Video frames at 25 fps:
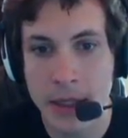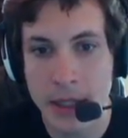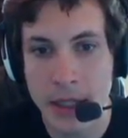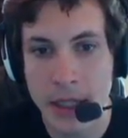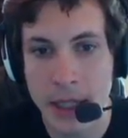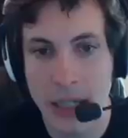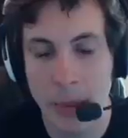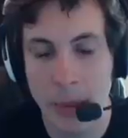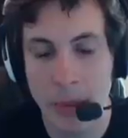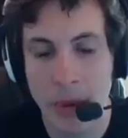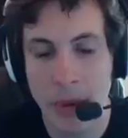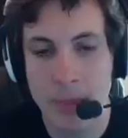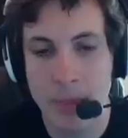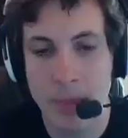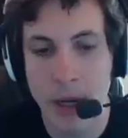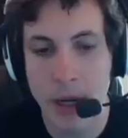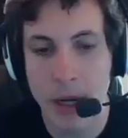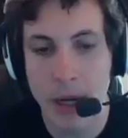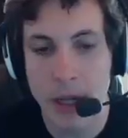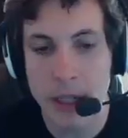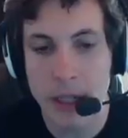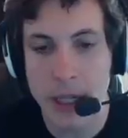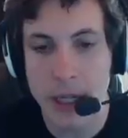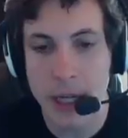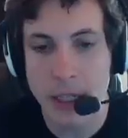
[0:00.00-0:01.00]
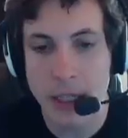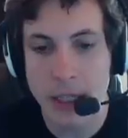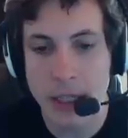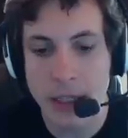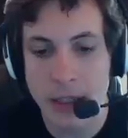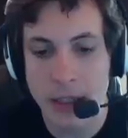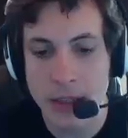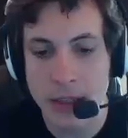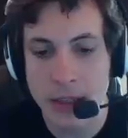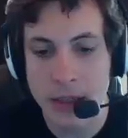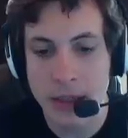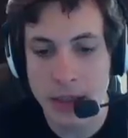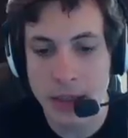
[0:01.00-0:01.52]
Come here, birdie.
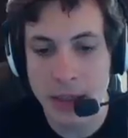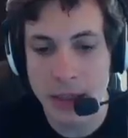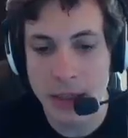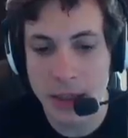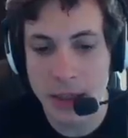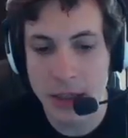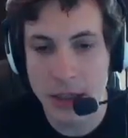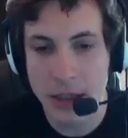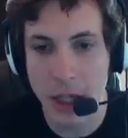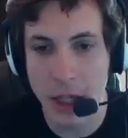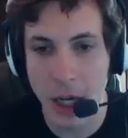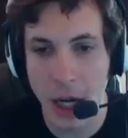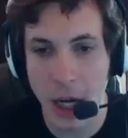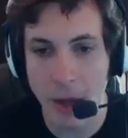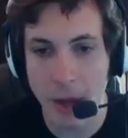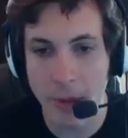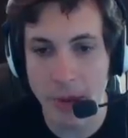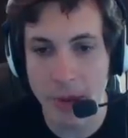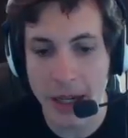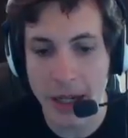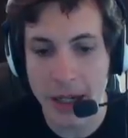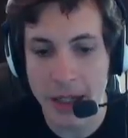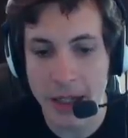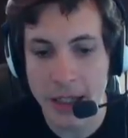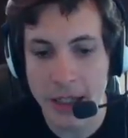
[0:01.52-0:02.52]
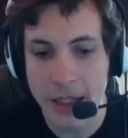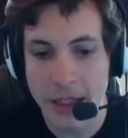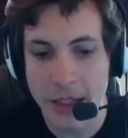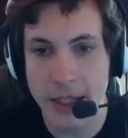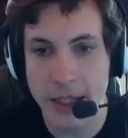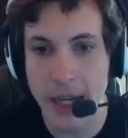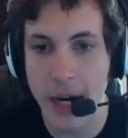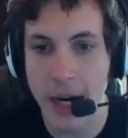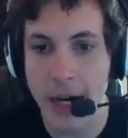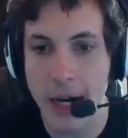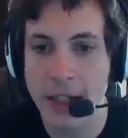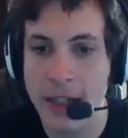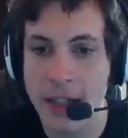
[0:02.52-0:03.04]
Come here.
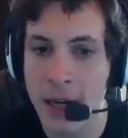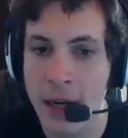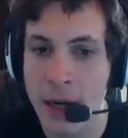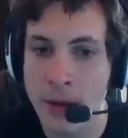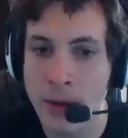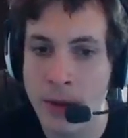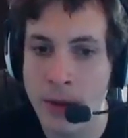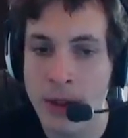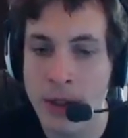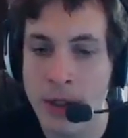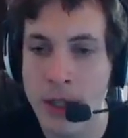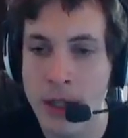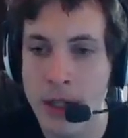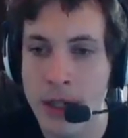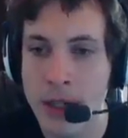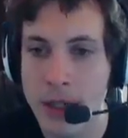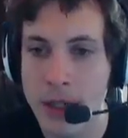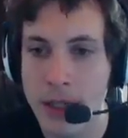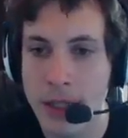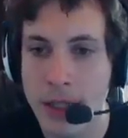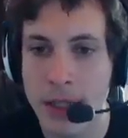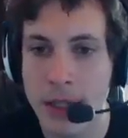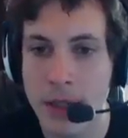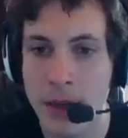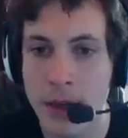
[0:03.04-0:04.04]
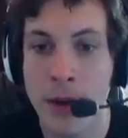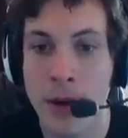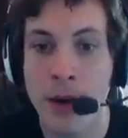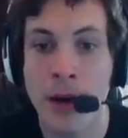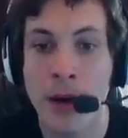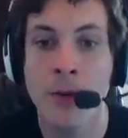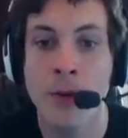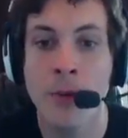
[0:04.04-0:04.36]
There you go. You're